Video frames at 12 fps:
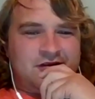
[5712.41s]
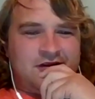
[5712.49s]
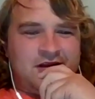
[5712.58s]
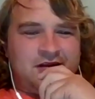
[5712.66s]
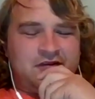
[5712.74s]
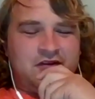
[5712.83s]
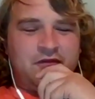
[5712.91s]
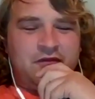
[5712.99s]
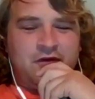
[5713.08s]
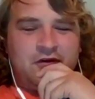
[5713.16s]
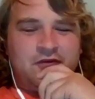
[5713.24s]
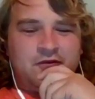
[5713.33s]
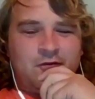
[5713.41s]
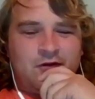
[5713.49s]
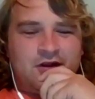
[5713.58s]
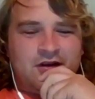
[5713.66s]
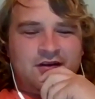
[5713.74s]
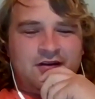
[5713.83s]
it's the first
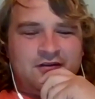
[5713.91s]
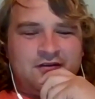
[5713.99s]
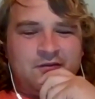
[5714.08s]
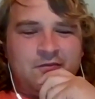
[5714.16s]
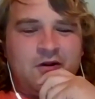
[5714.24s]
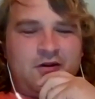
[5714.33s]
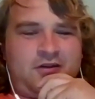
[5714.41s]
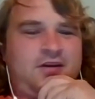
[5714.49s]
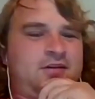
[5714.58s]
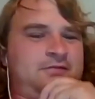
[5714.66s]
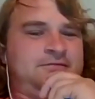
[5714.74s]
one to market.